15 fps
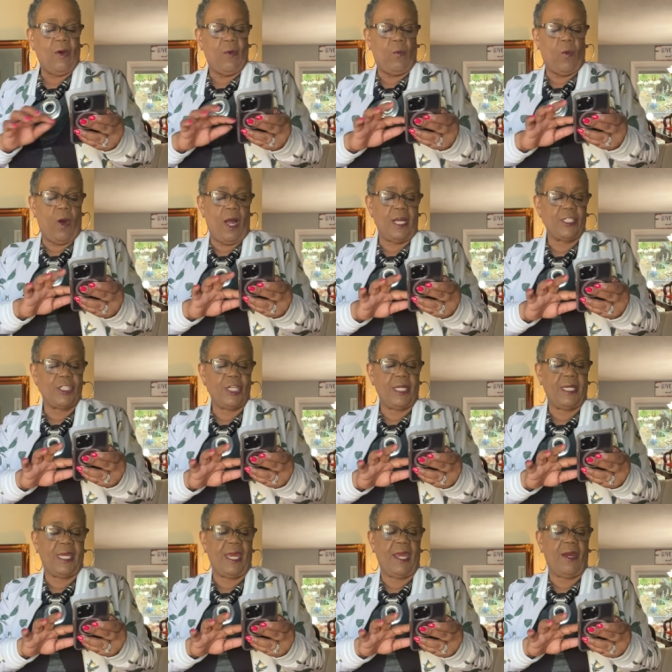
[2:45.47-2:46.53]
Wash and
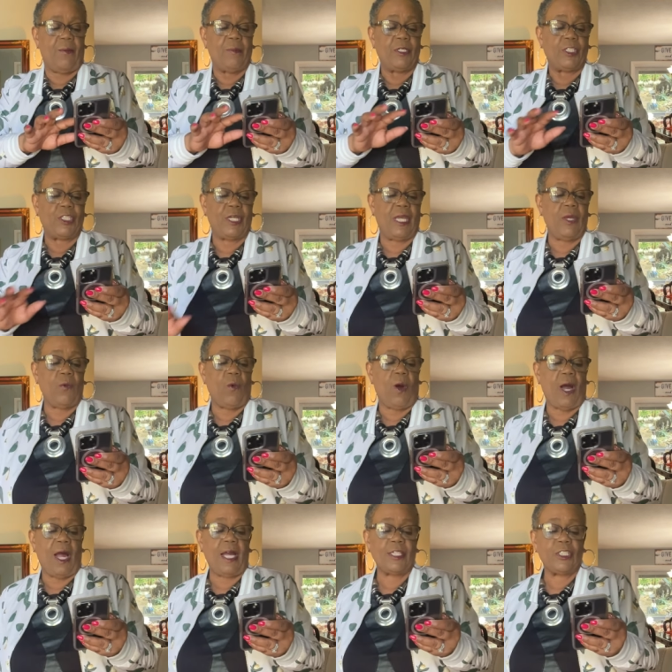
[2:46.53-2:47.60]
care, machine
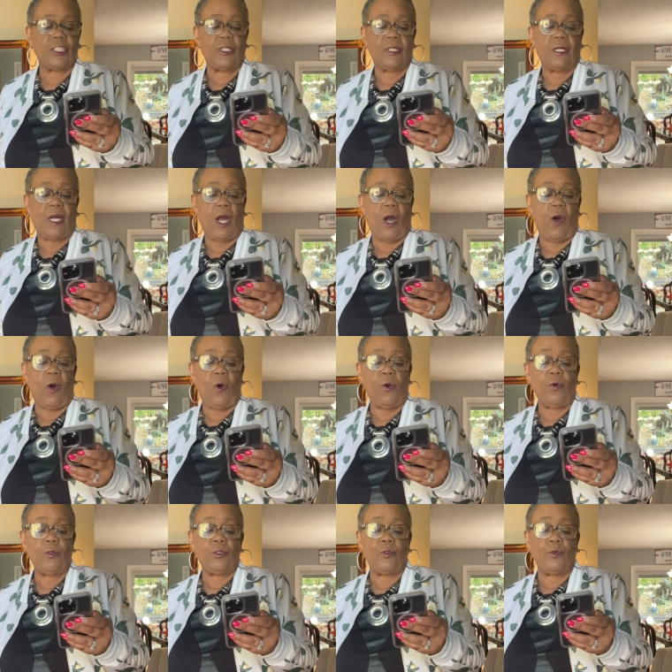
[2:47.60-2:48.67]
wash,
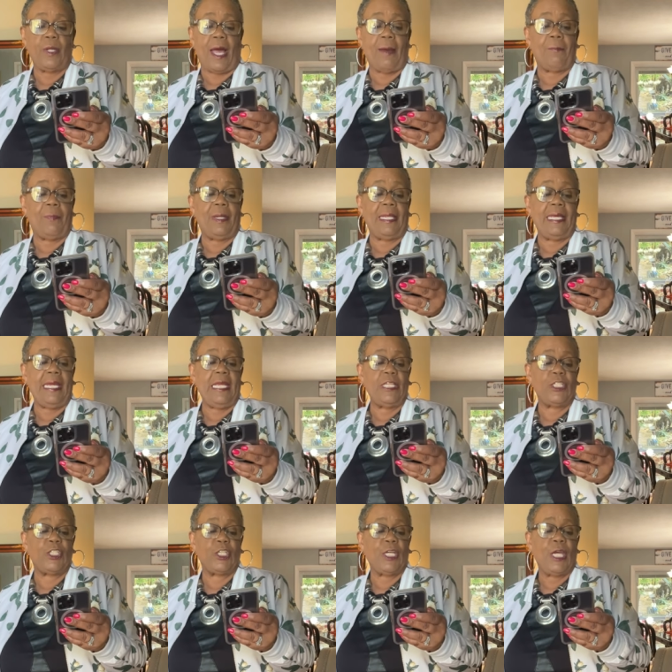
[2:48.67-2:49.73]
cold, do not
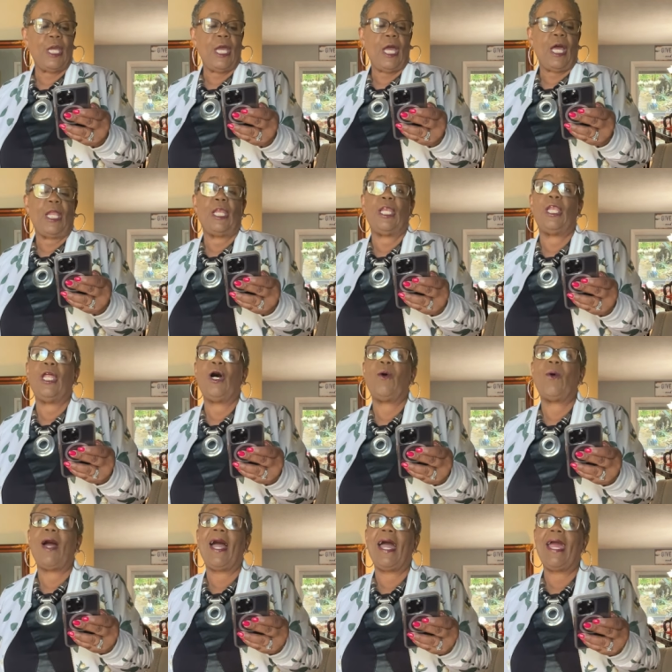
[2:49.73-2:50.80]
bleach,
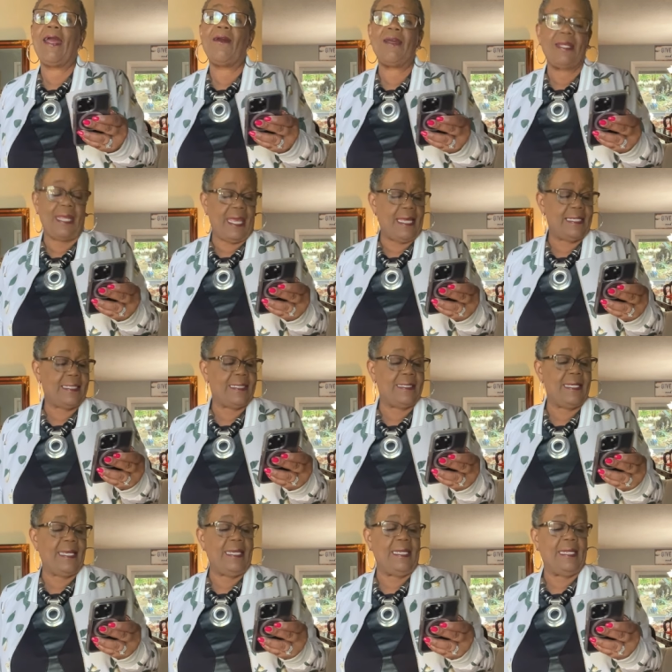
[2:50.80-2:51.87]
low iron as
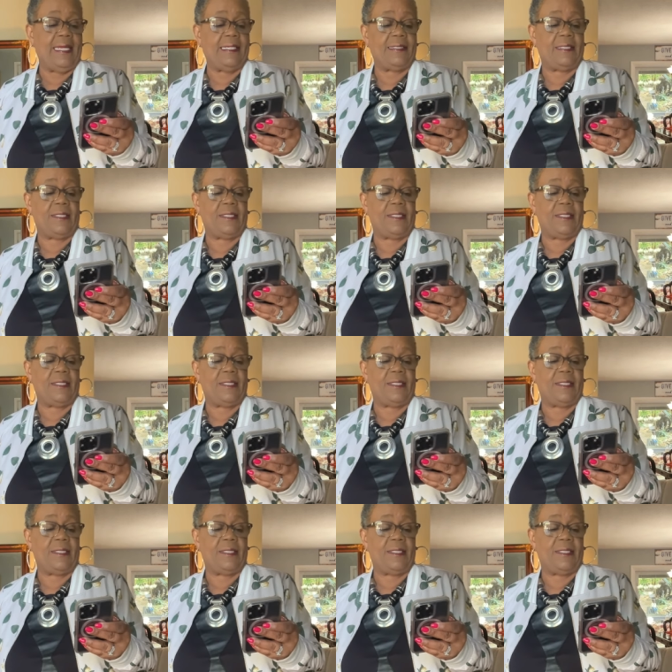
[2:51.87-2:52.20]
needed.